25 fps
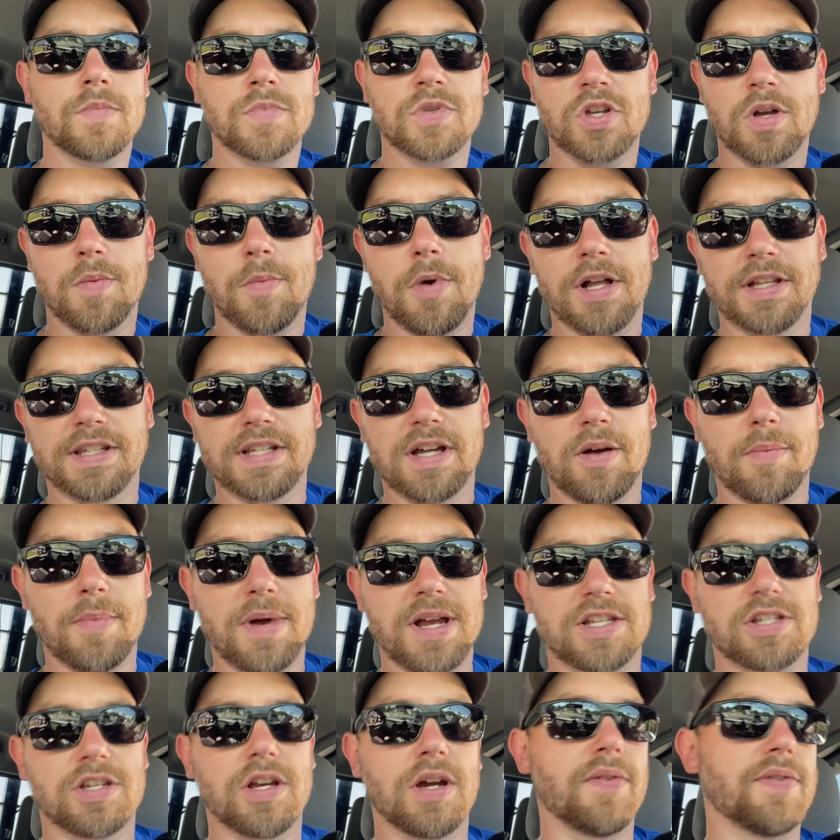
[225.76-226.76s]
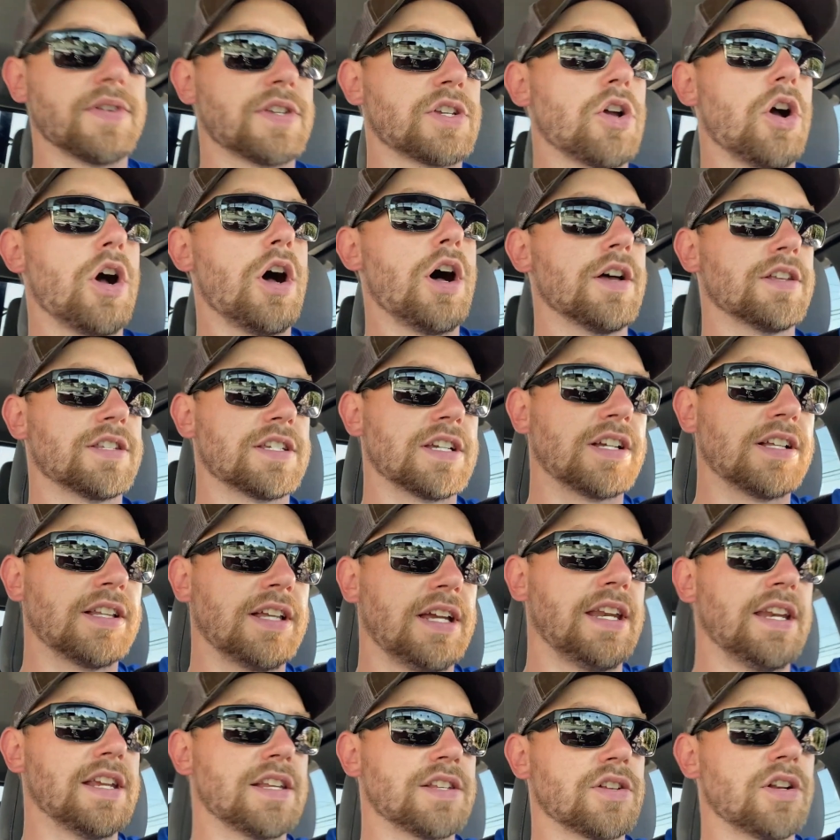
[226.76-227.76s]
So I'm all done with my service calls and
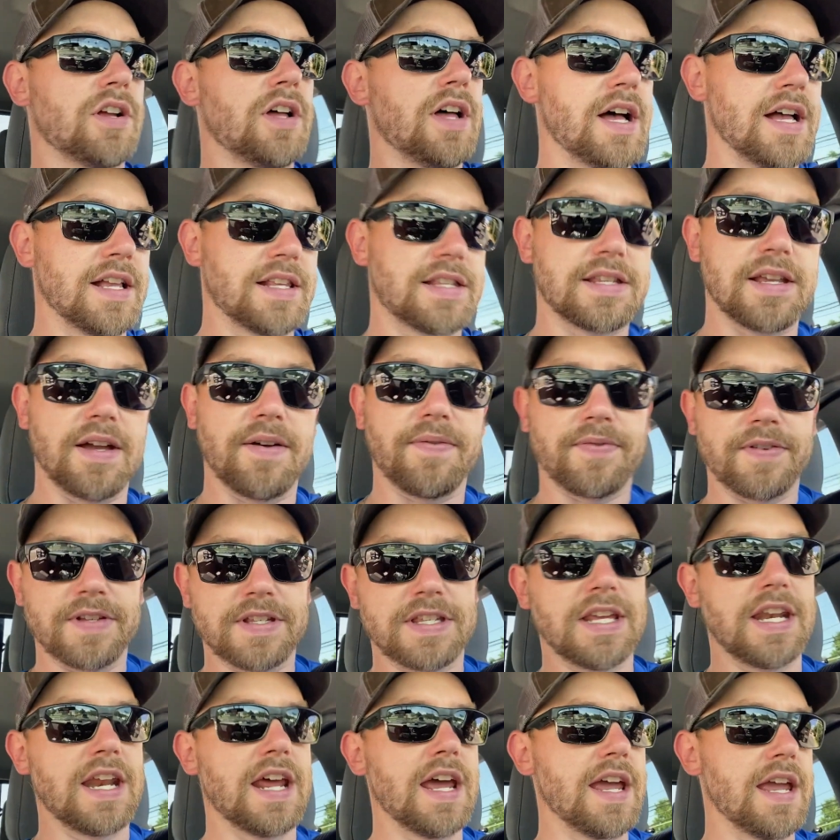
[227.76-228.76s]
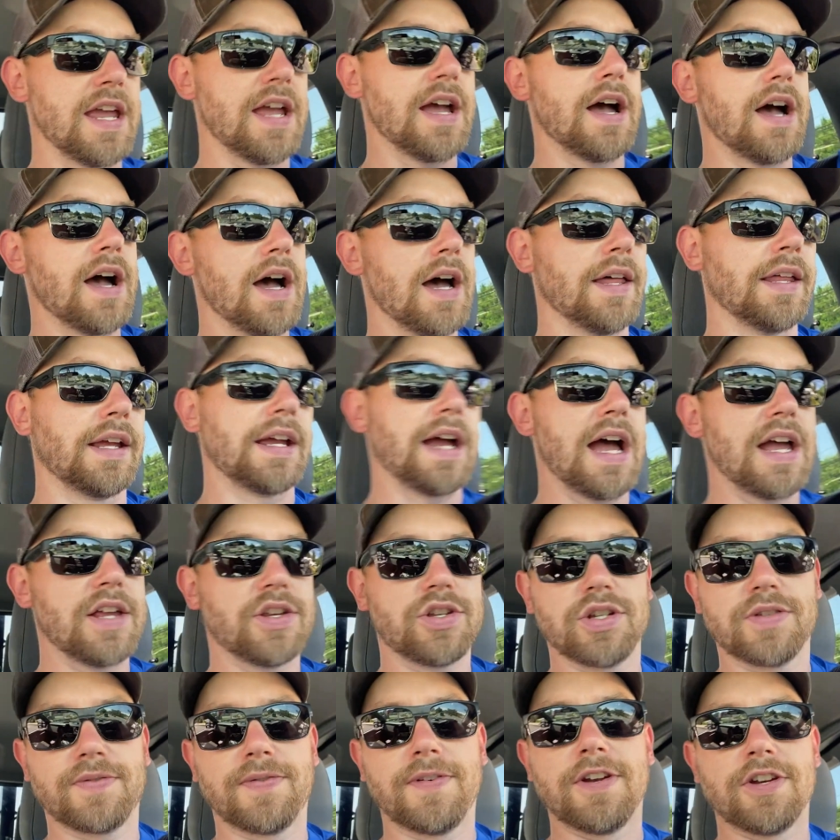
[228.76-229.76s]
cleanings and all that stuff for today. Uh, the guys
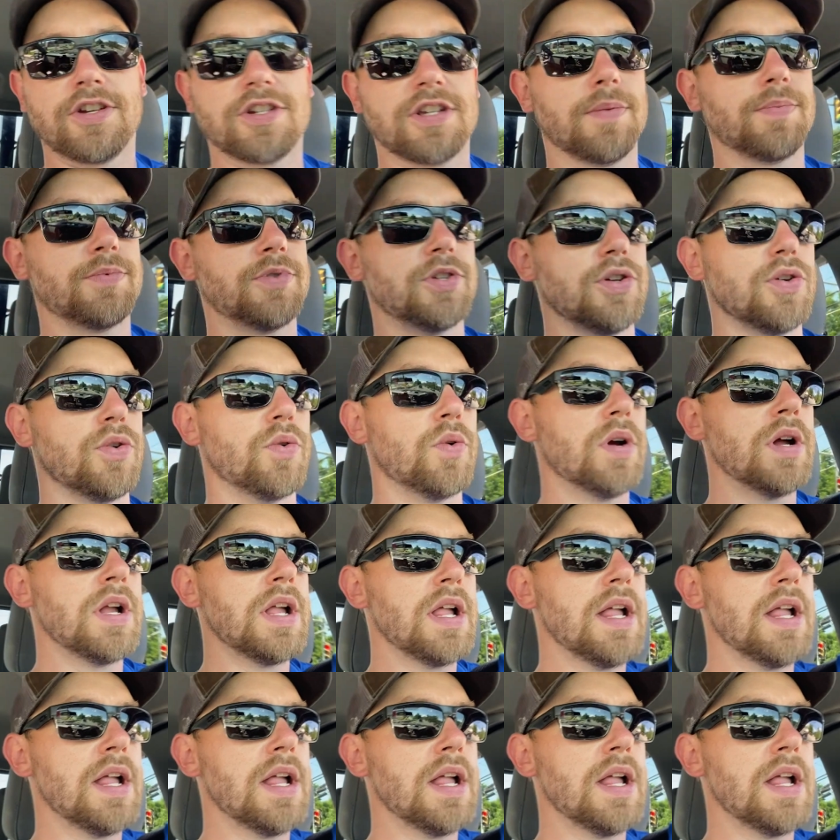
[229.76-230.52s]
just finished up too.